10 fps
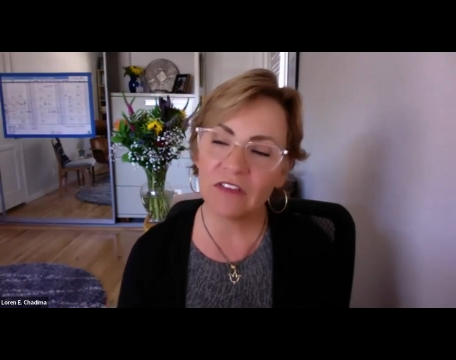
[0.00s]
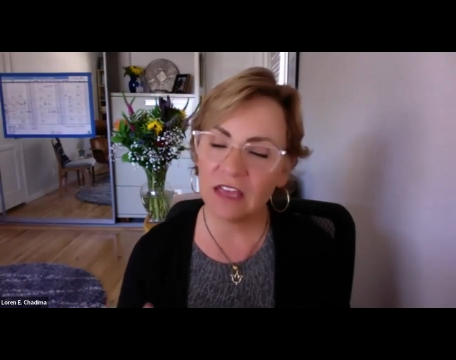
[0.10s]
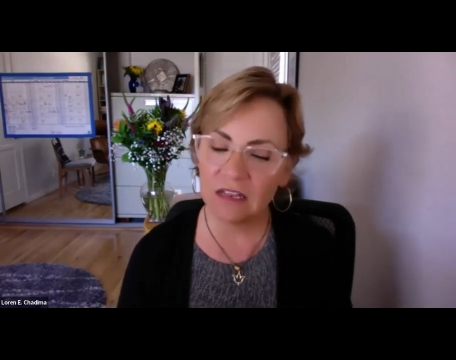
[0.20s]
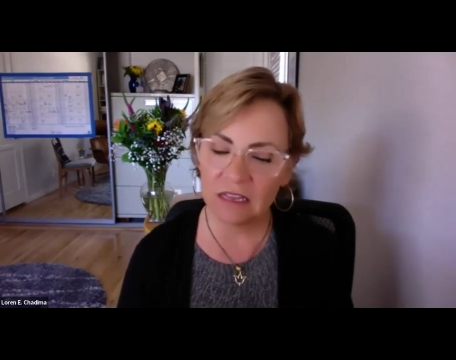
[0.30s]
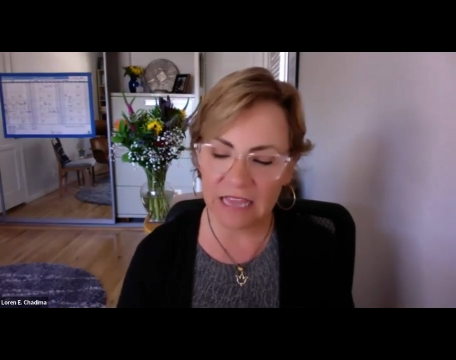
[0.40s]

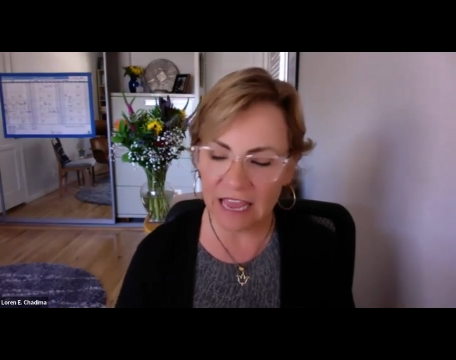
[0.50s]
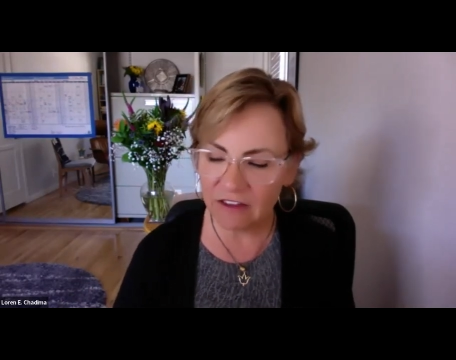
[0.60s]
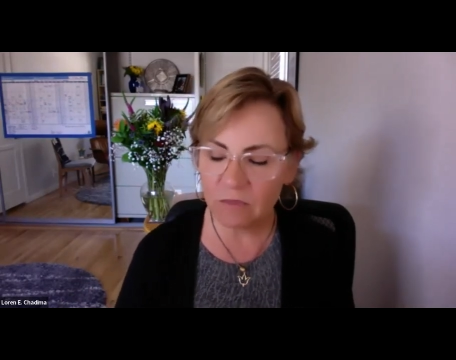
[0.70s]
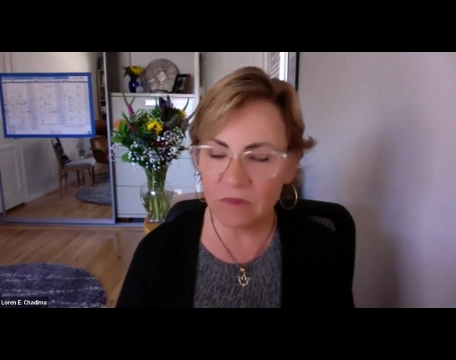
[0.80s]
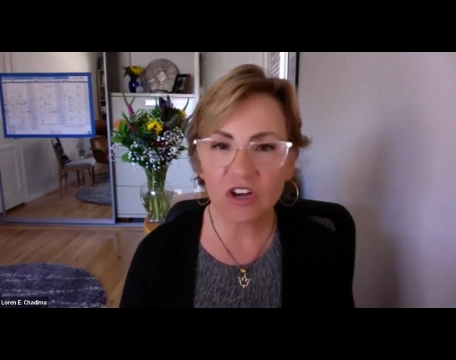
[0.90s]
It
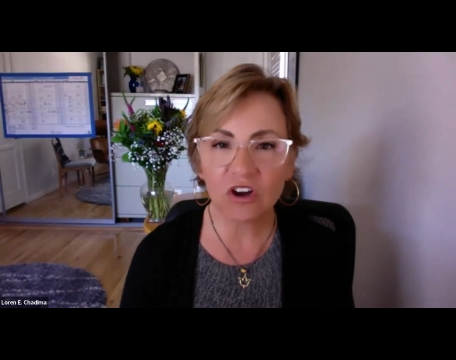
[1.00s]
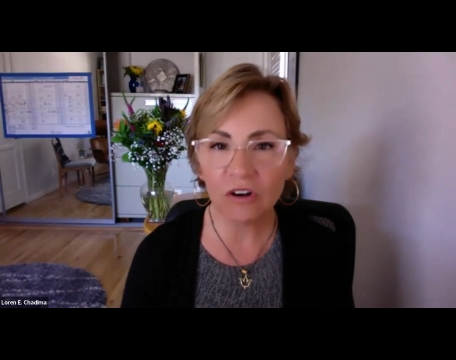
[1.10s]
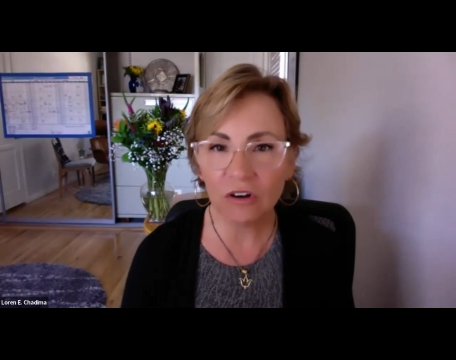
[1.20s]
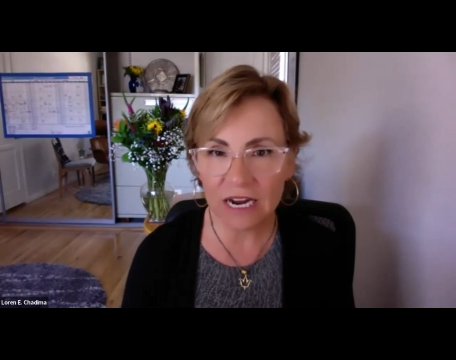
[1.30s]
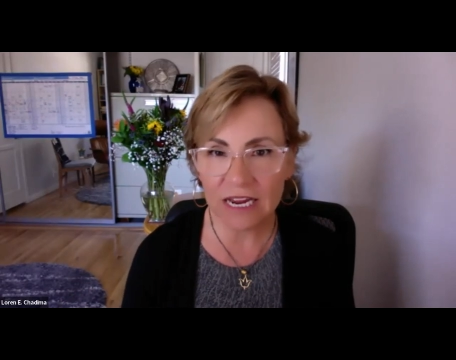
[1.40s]
gave me the
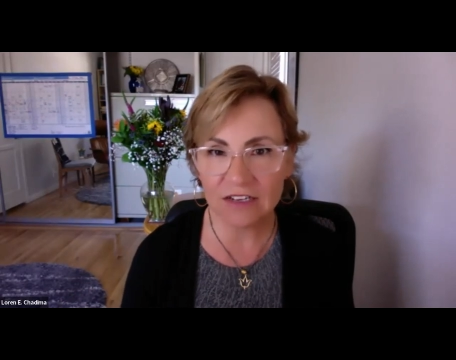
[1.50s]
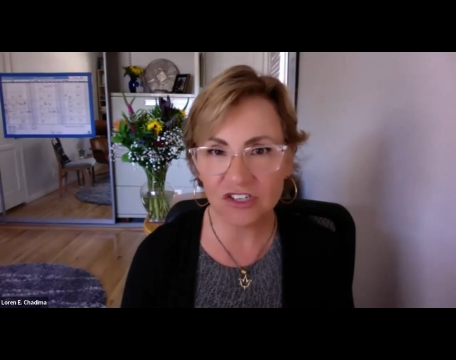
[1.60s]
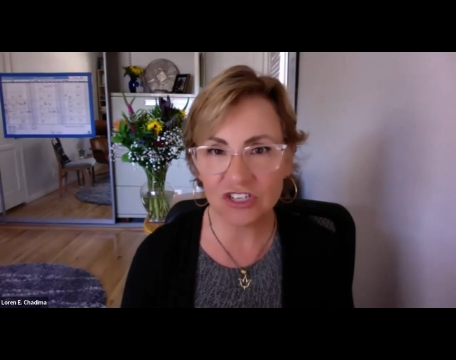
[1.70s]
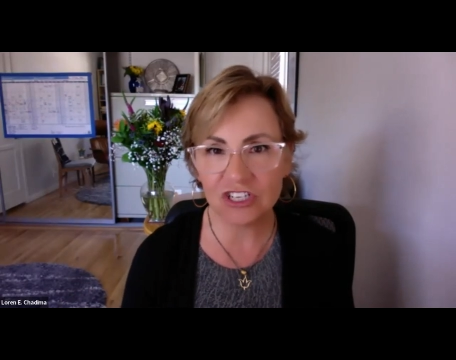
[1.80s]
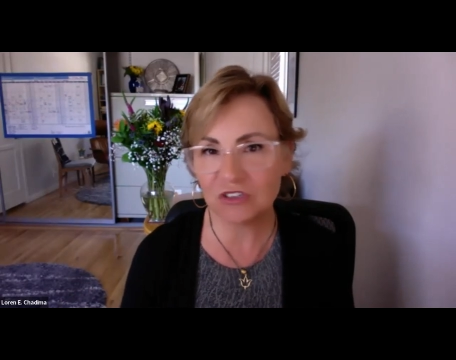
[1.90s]

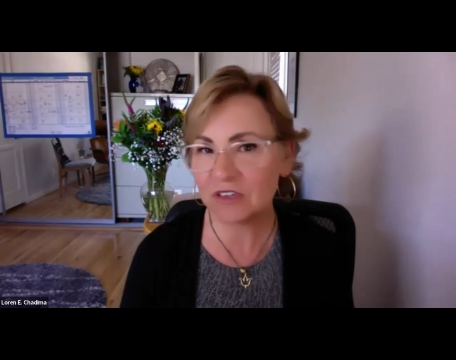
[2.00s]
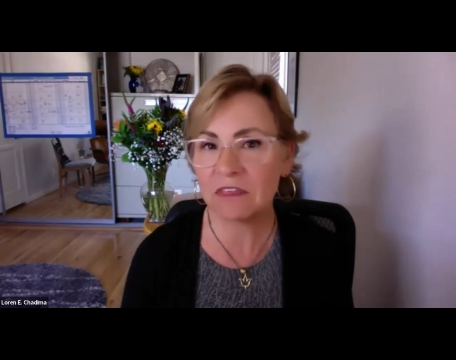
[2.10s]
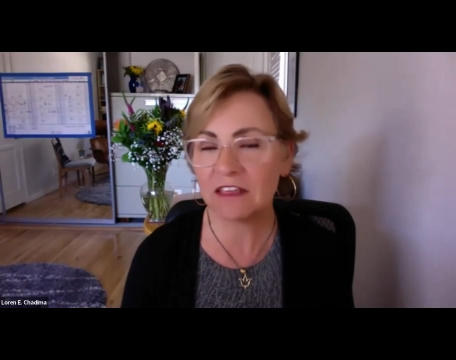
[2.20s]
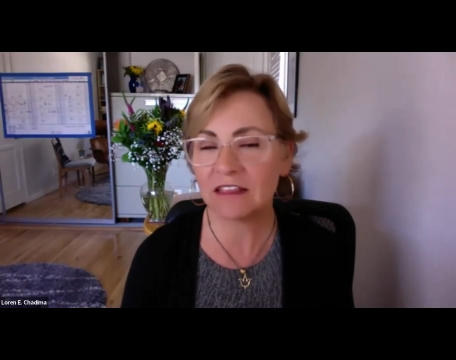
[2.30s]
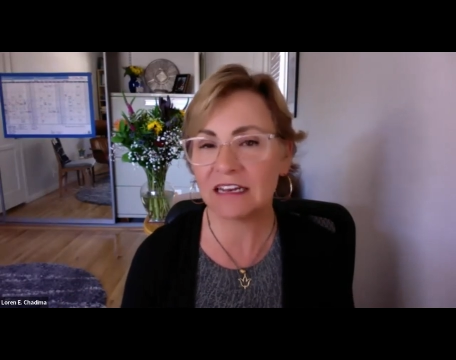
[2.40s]
courage to do
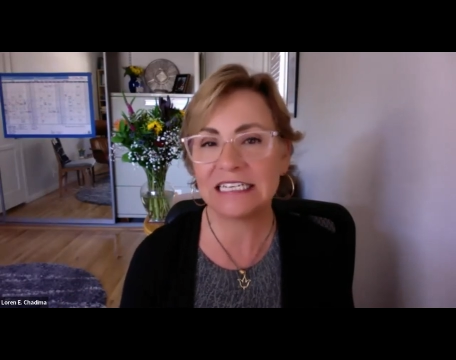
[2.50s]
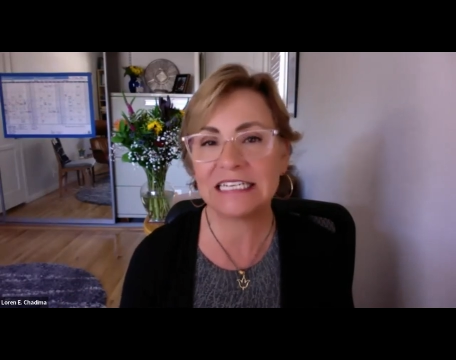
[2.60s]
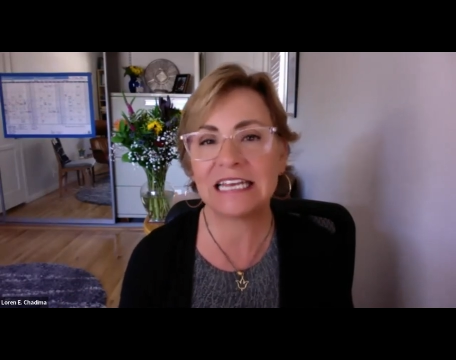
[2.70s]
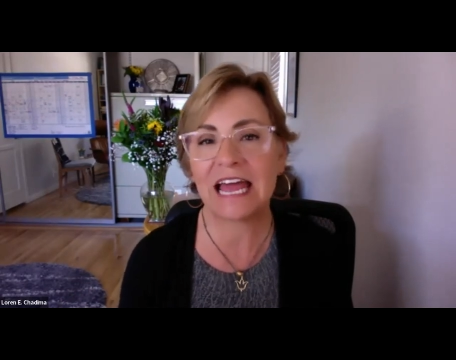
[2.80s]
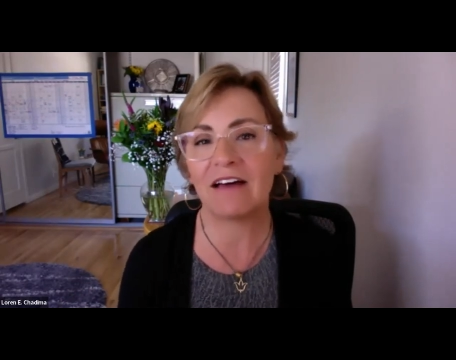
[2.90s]
something that I
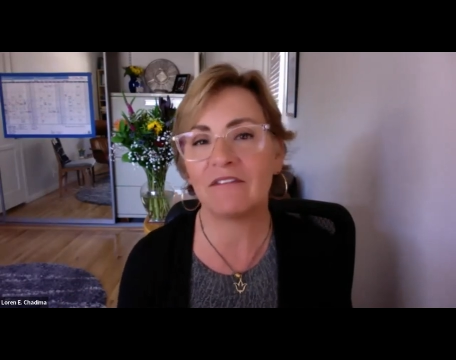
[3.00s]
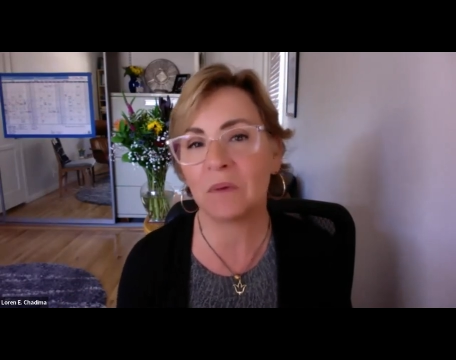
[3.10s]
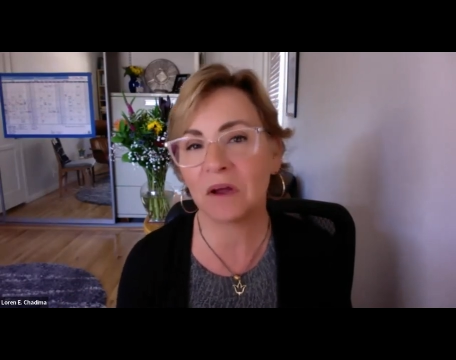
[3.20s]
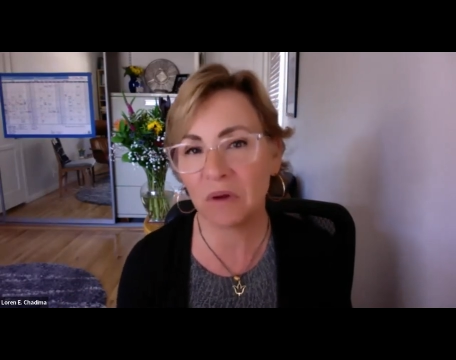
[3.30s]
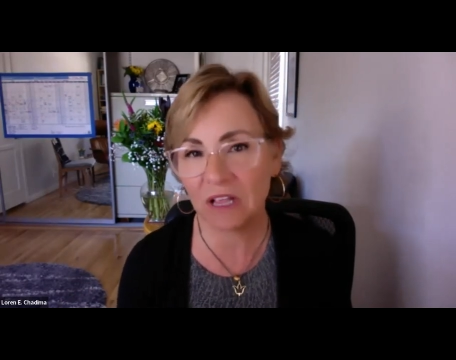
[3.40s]
didn't have in
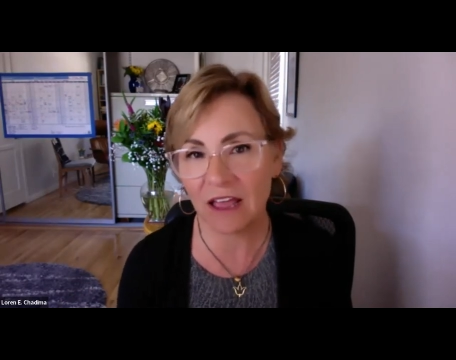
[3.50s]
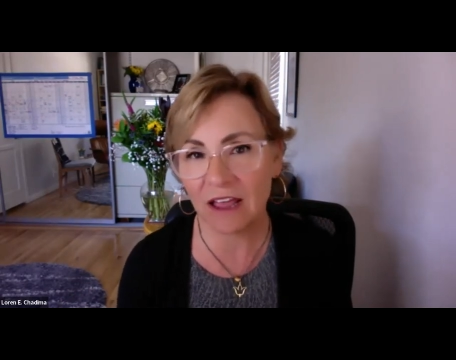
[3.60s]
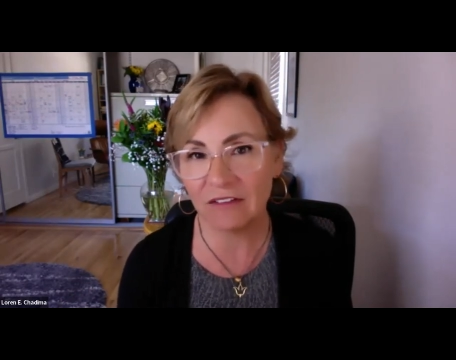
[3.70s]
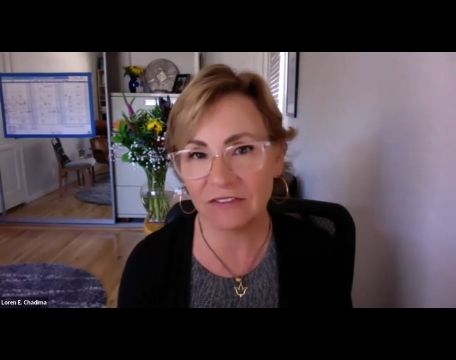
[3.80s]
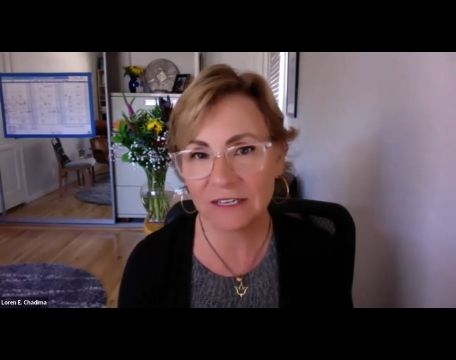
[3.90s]
my real
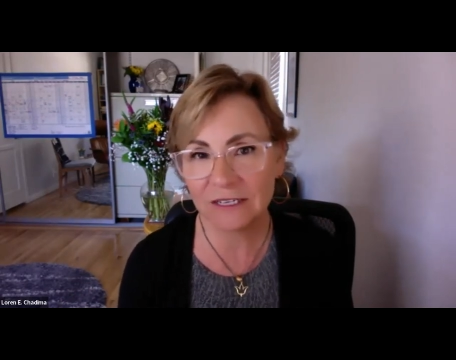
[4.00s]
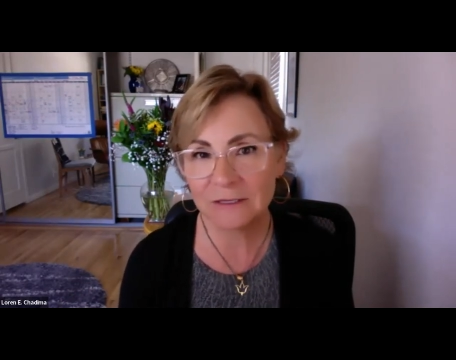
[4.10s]
life.